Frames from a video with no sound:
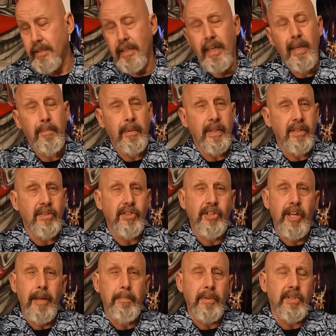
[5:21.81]
Keep it as
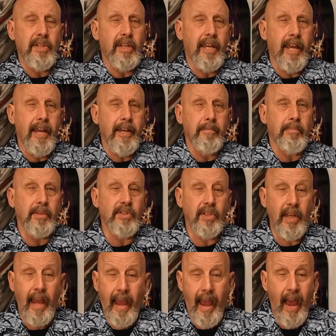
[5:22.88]
cheap as you can, but
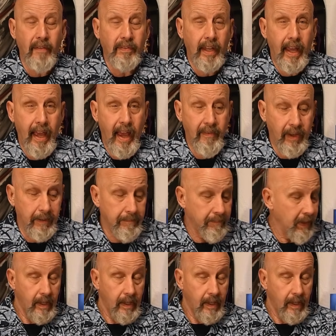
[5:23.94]
you have to have it.